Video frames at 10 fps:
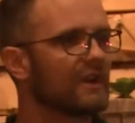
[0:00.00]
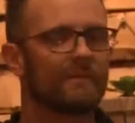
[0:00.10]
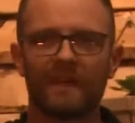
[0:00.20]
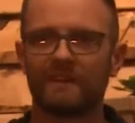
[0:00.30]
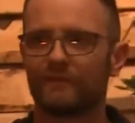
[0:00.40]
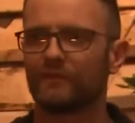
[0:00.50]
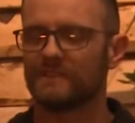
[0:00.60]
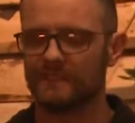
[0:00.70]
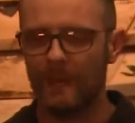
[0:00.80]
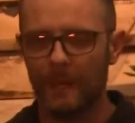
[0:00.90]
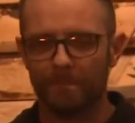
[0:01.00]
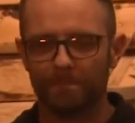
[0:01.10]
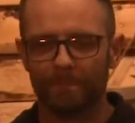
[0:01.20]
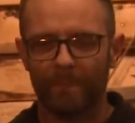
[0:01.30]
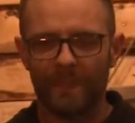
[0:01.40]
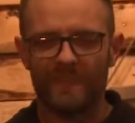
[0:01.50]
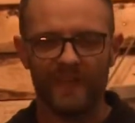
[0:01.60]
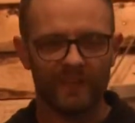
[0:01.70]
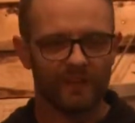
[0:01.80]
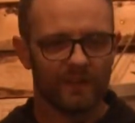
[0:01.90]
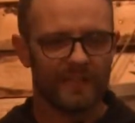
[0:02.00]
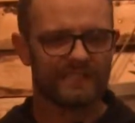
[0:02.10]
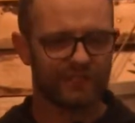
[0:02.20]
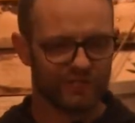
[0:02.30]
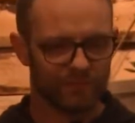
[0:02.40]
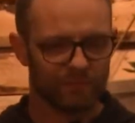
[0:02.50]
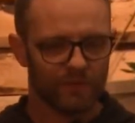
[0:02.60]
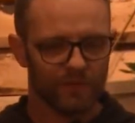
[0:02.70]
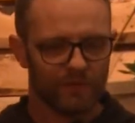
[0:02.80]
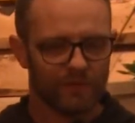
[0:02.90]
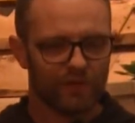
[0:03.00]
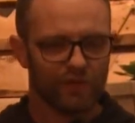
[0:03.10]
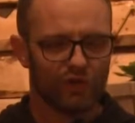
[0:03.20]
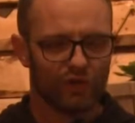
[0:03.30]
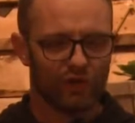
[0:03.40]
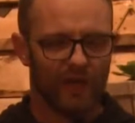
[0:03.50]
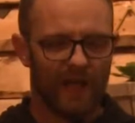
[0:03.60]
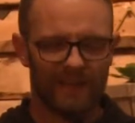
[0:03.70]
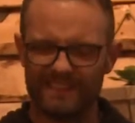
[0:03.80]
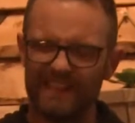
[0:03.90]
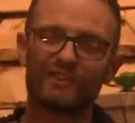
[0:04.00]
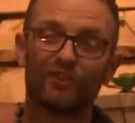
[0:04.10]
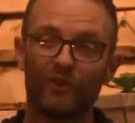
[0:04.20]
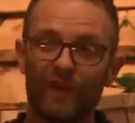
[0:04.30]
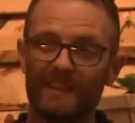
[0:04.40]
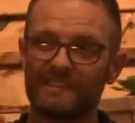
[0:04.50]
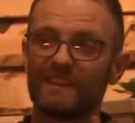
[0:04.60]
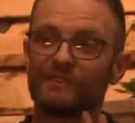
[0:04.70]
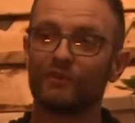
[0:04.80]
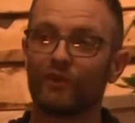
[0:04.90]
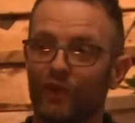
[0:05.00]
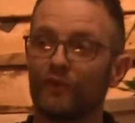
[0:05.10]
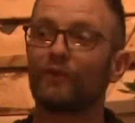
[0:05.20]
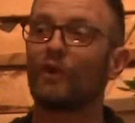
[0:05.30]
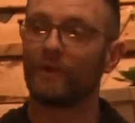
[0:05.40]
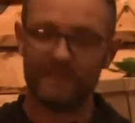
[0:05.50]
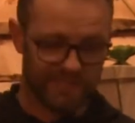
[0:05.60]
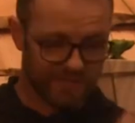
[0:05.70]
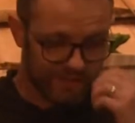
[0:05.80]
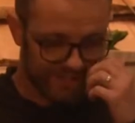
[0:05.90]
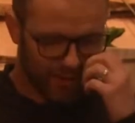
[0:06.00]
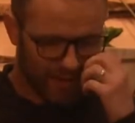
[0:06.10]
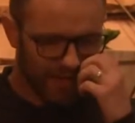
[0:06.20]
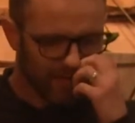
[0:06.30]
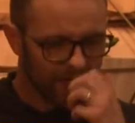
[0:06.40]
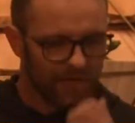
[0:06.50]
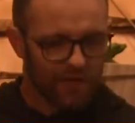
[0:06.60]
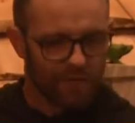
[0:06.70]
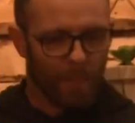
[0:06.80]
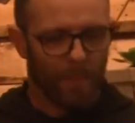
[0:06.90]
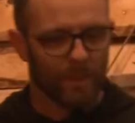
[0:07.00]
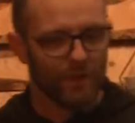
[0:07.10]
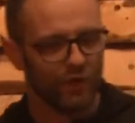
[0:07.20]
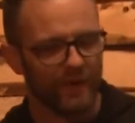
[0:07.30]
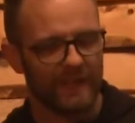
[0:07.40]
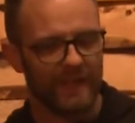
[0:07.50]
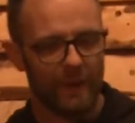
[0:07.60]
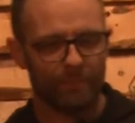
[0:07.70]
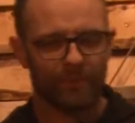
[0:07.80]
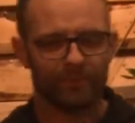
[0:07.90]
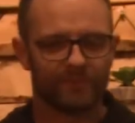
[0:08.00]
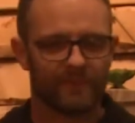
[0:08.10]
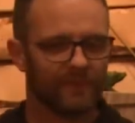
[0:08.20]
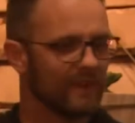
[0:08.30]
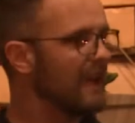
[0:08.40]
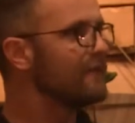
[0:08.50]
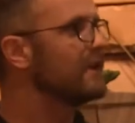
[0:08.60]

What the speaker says: to make a difference. Then I said to him, I just need to confirm what he said. So I said, okay, you're going to get up every